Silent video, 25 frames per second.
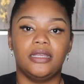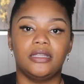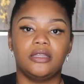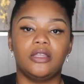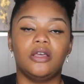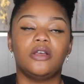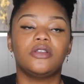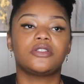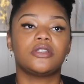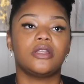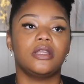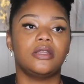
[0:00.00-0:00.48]

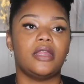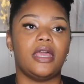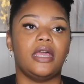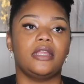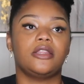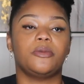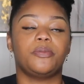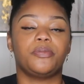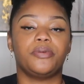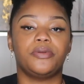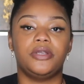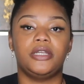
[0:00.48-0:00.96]
Those are
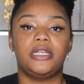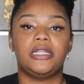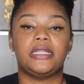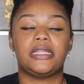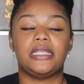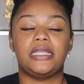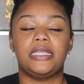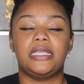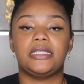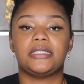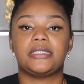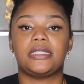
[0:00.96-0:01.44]
not the pretty
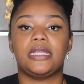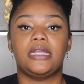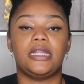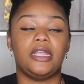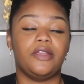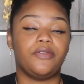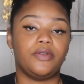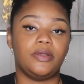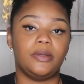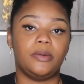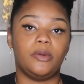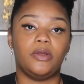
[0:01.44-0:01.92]
things that
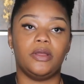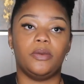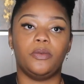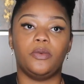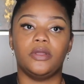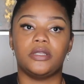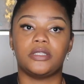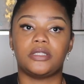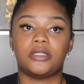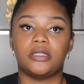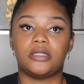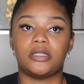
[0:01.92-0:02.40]
everyone
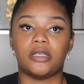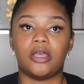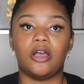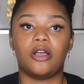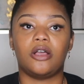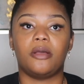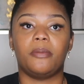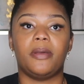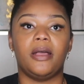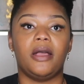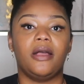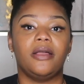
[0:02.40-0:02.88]
wants to
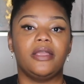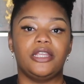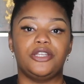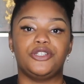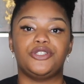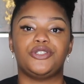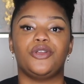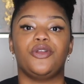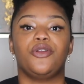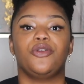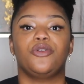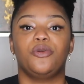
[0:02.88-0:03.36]
talk about,
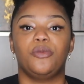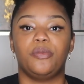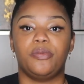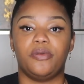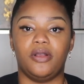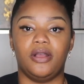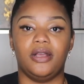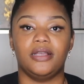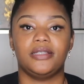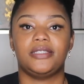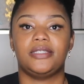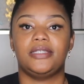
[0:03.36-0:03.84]
internal
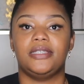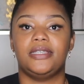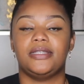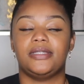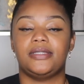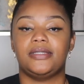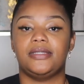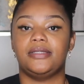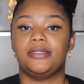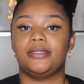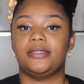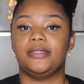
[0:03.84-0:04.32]

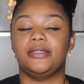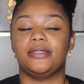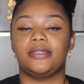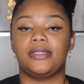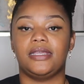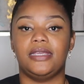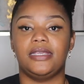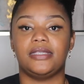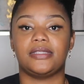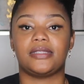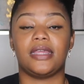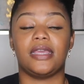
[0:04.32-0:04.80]
processes and
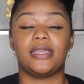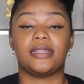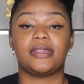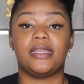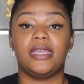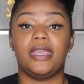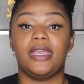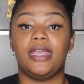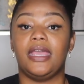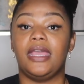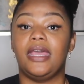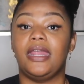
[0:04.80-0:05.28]
things like
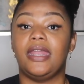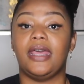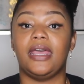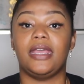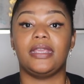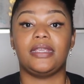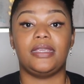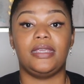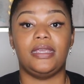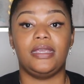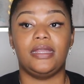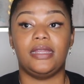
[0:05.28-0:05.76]
that. And
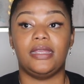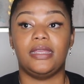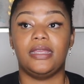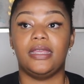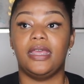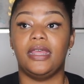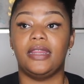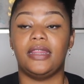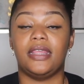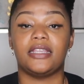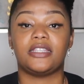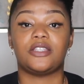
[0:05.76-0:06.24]
I get it,
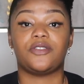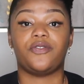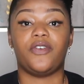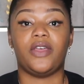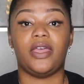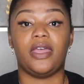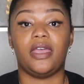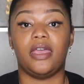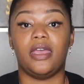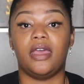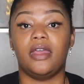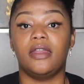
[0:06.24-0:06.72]
and that's
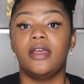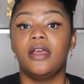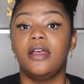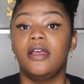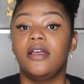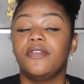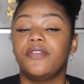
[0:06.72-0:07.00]
fine.